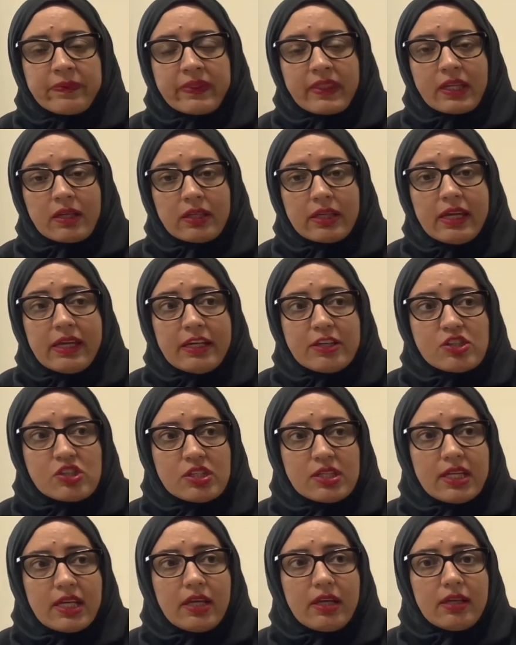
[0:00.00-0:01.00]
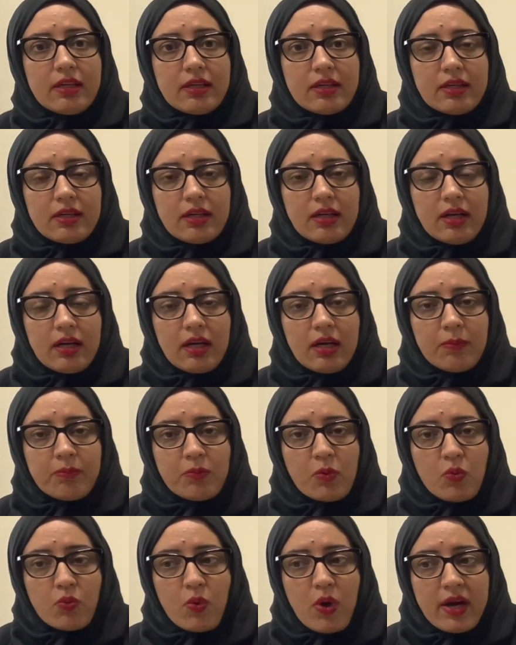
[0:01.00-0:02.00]
KHDA
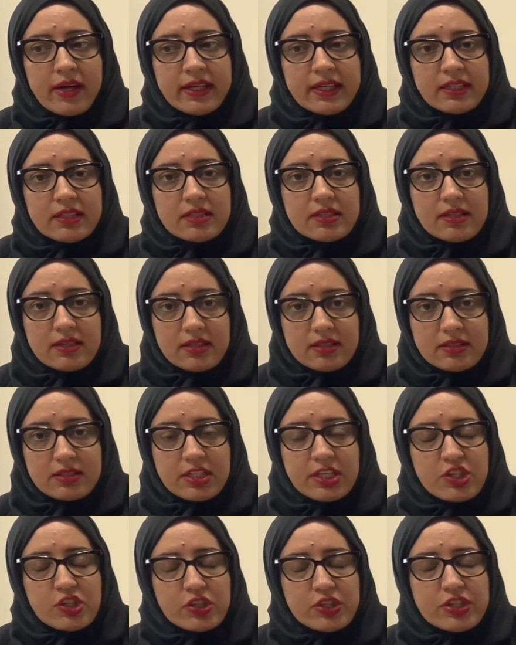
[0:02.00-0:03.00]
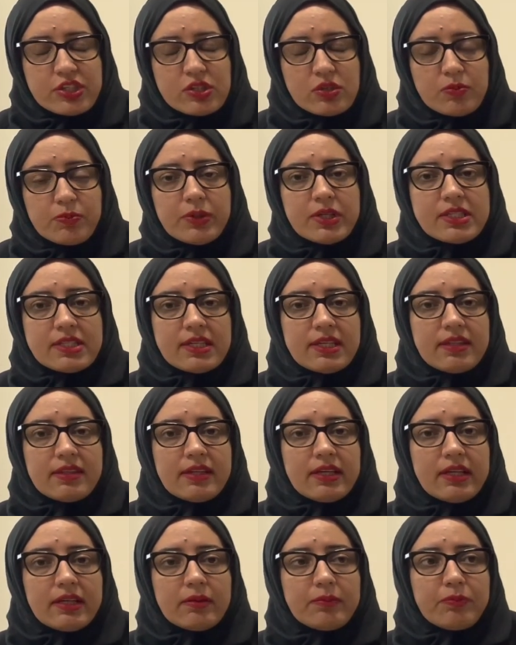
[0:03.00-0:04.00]
wanted teachers to put in
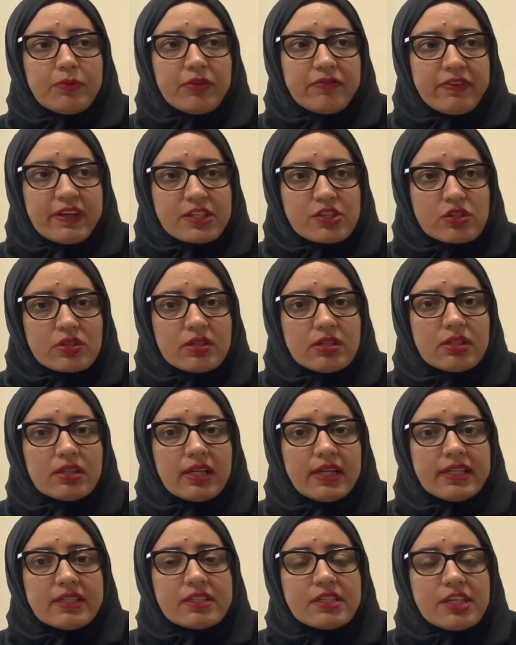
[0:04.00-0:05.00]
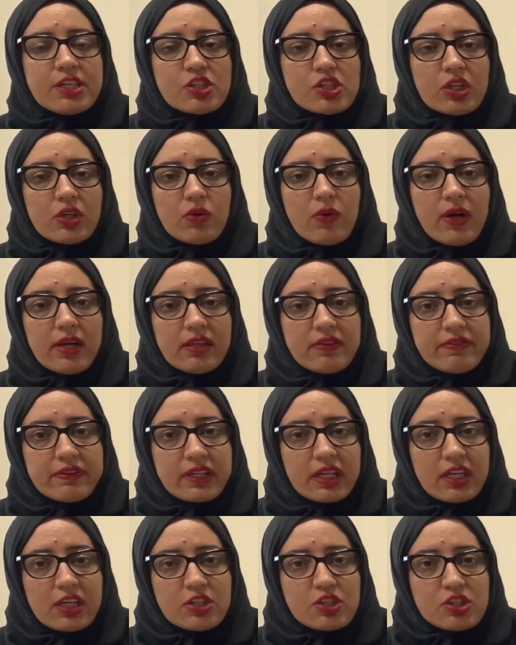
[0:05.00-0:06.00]
their professional and teaching
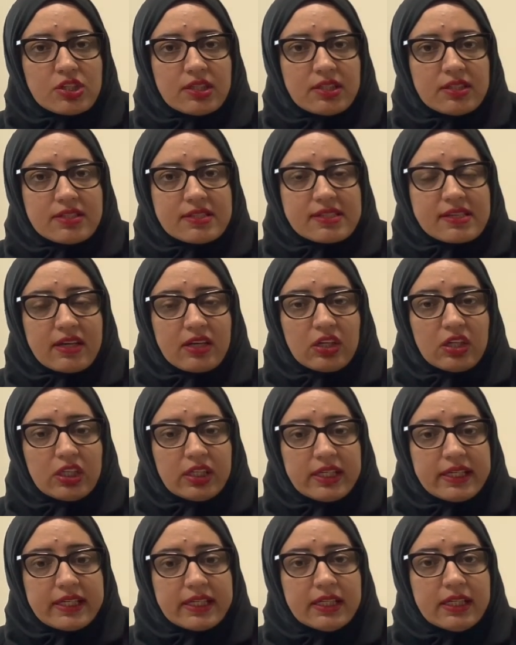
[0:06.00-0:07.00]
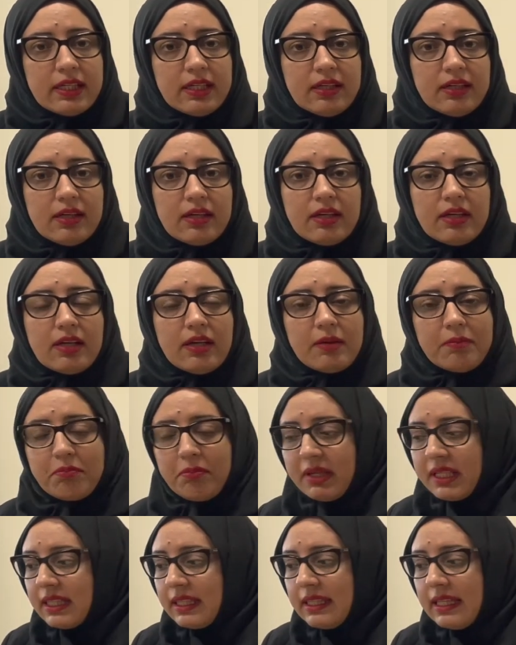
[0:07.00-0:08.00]
qualifications earlier,
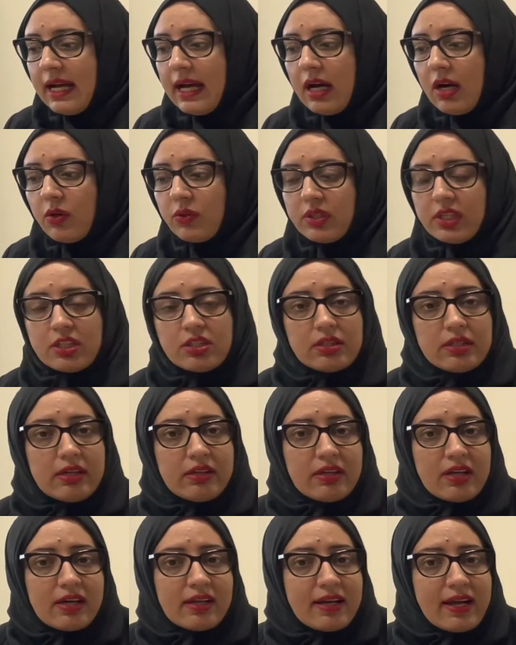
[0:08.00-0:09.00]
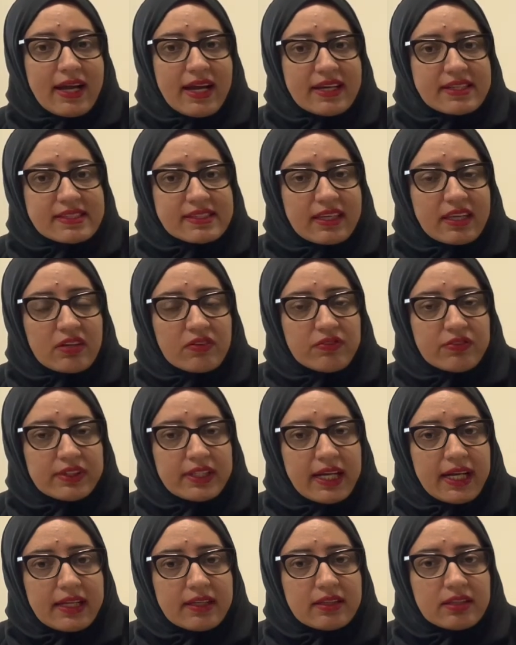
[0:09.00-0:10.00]
but now they're not asking for
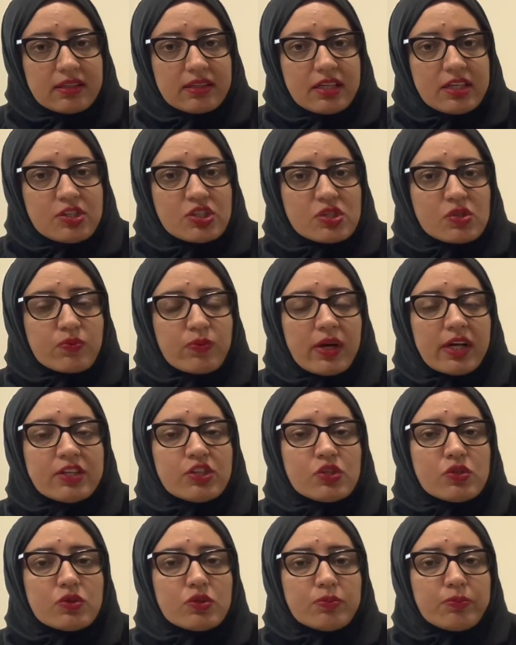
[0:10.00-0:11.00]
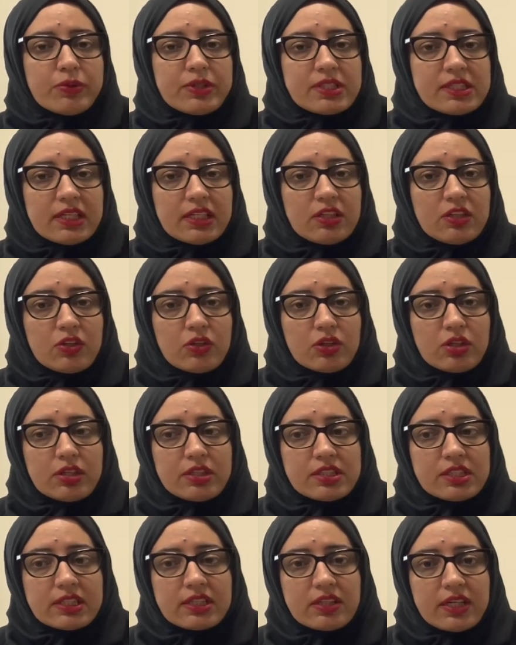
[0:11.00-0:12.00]
that. They just want you to put in your
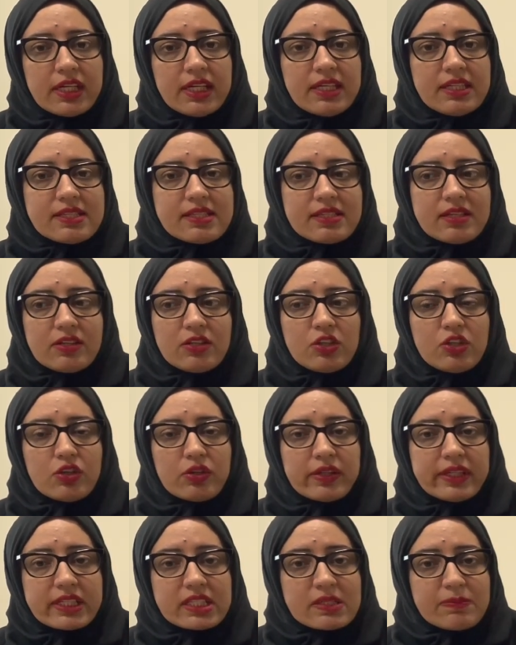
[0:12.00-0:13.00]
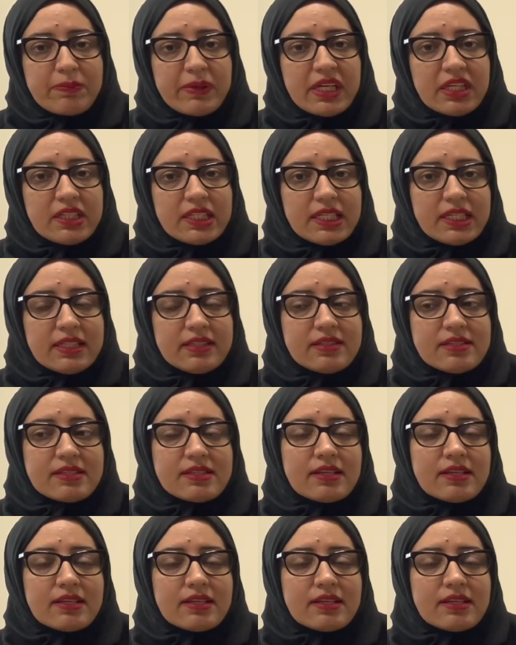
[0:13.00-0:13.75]
degrees, your experience